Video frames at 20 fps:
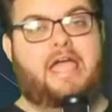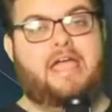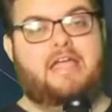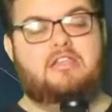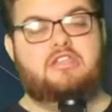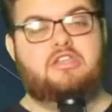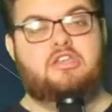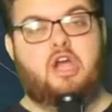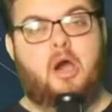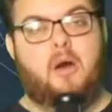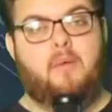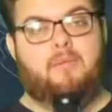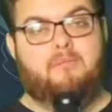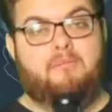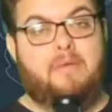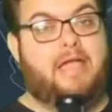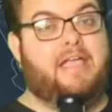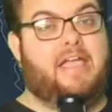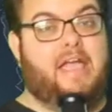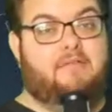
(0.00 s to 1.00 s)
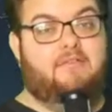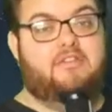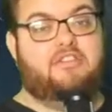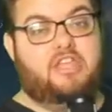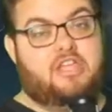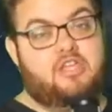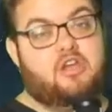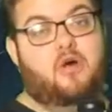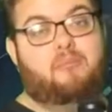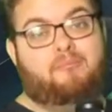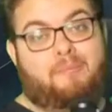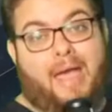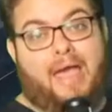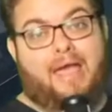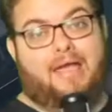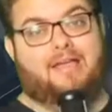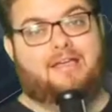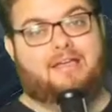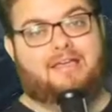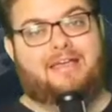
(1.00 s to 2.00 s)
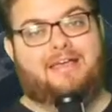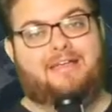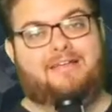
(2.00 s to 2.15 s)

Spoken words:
you go make everything go bang again.